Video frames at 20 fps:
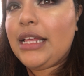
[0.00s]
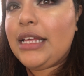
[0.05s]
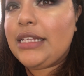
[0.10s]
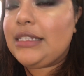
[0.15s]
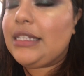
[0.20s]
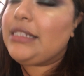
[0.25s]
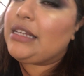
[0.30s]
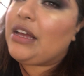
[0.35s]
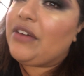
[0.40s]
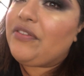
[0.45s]

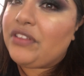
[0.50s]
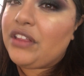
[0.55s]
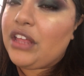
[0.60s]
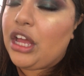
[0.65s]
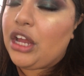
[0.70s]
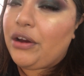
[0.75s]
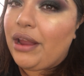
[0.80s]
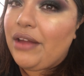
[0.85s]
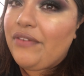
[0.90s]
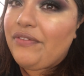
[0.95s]
this is
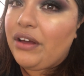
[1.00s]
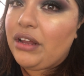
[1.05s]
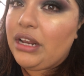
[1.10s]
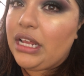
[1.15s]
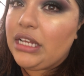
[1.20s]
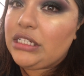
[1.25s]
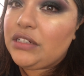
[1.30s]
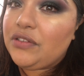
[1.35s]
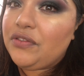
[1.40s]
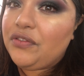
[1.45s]
definitely a great
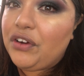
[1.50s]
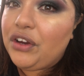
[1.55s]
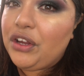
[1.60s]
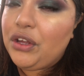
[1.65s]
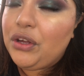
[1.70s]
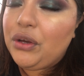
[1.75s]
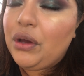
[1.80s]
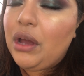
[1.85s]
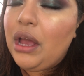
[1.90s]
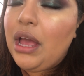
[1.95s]
foundation for
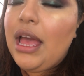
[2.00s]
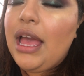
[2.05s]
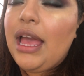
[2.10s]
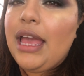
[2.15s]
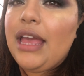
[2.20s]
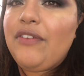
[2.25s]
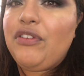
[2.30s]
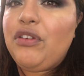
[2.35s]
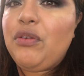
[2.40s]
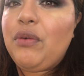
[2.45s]
you.
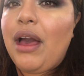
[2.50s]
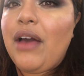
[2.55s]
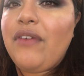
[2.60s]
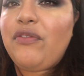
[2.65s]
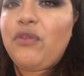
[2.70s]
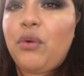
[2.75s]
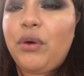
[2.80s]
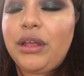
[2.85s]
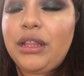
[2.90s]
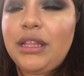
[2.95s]
If you
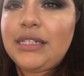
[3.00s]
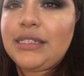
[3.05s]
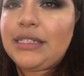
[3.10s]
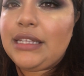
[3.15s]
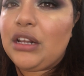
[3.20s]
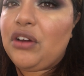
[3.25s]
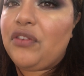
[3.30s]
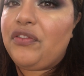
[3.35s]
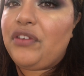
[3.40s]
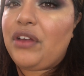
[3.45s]
have oily
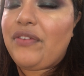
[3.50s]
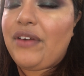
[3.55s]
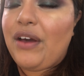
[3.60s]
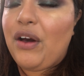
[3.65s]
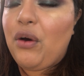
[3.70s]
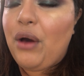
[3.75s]
skin or if you have